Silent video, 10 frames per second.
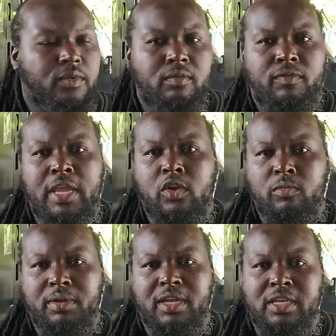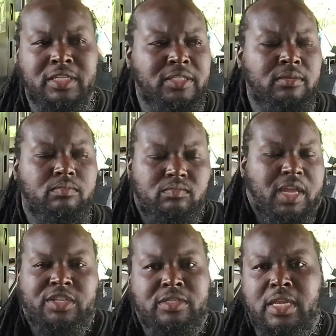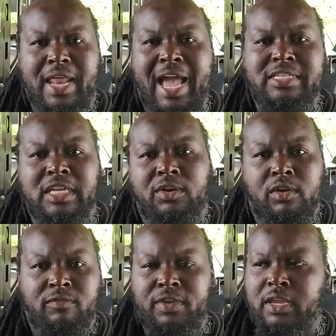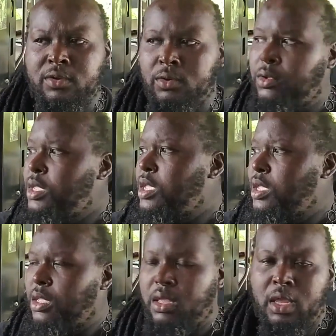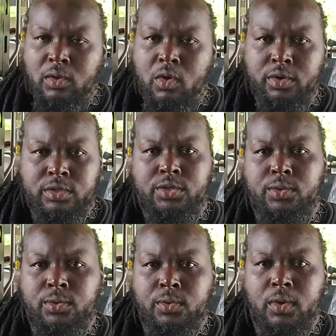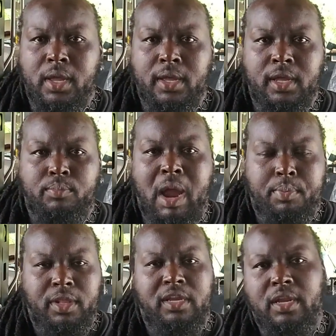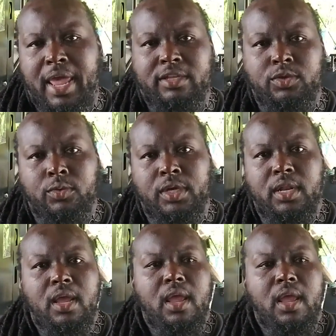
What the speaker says: vehicle, because I just need an isolator on the vehicle in order to properly connect to it